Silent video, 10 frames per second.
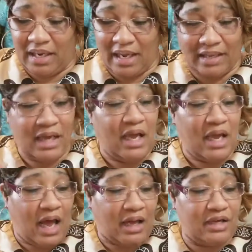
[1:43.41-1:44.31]

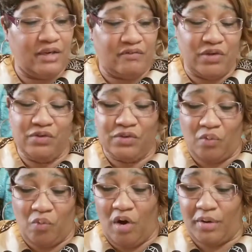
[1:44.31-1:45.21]
I could have used
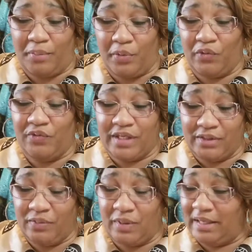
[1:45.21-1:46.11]
a waterproof.
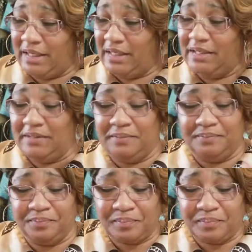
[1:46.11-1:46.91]
That's what I need.